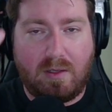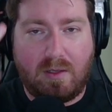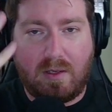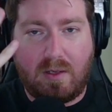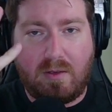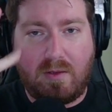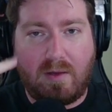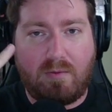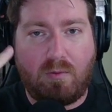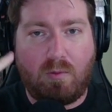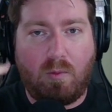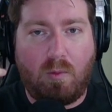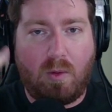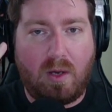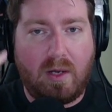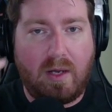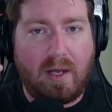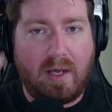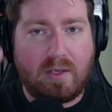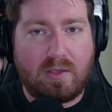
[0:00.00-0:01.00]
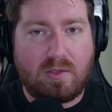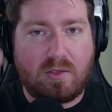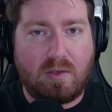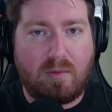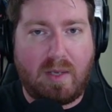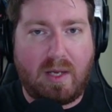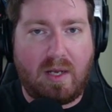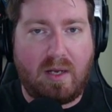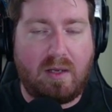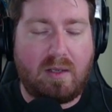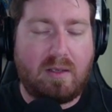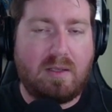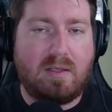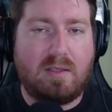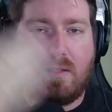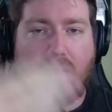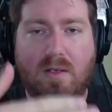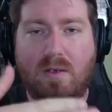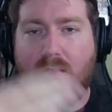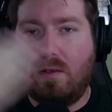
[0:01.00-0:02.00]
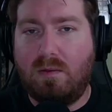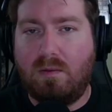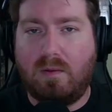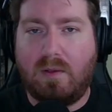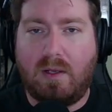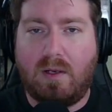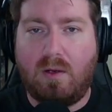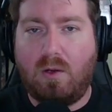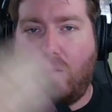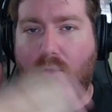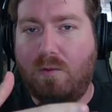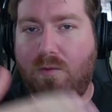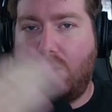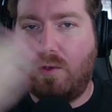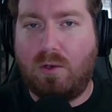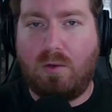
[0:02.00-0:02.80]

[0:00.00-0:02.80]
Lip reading: Now you have 1 extra mana. Continue to do that over and